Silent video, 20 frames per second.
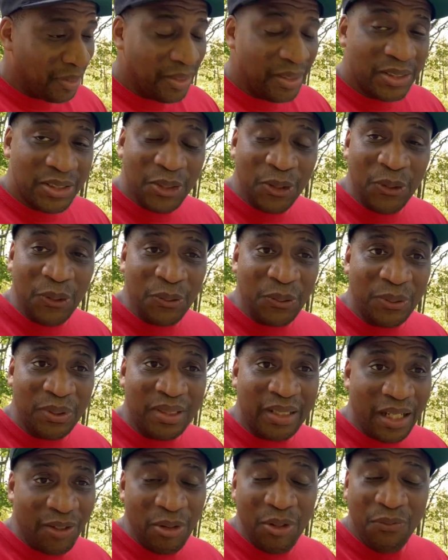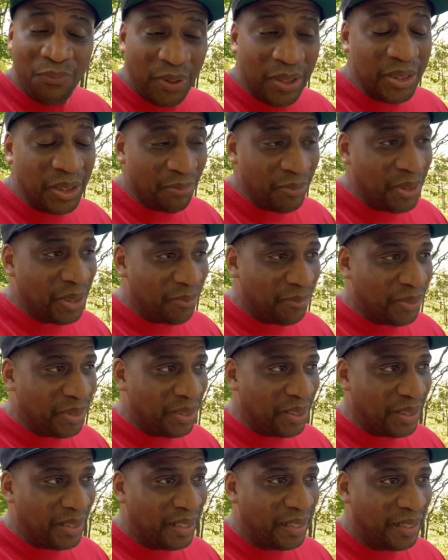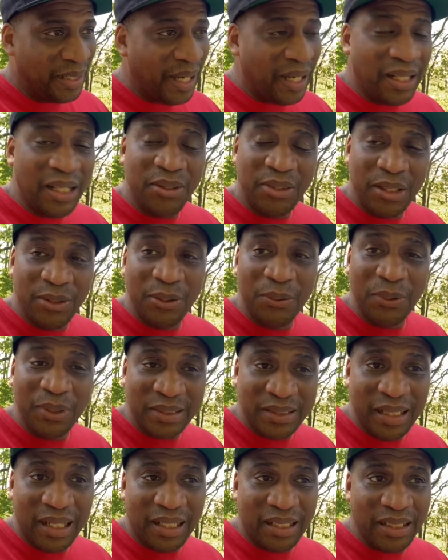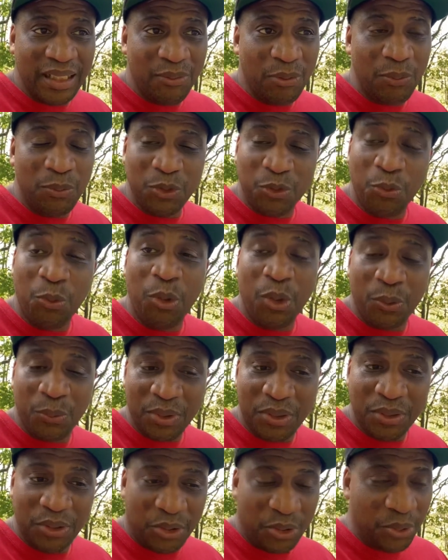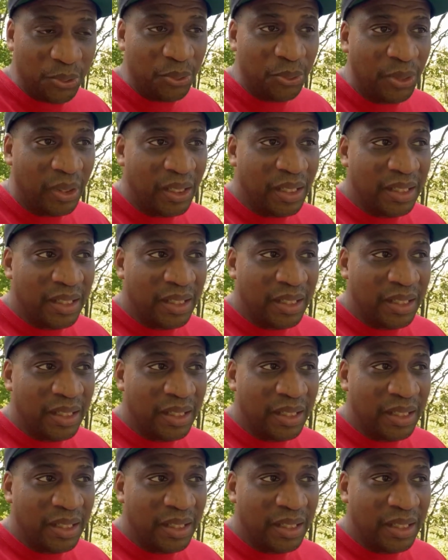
So they refunded me the money. I let them know exactly what was wrong with the shoe.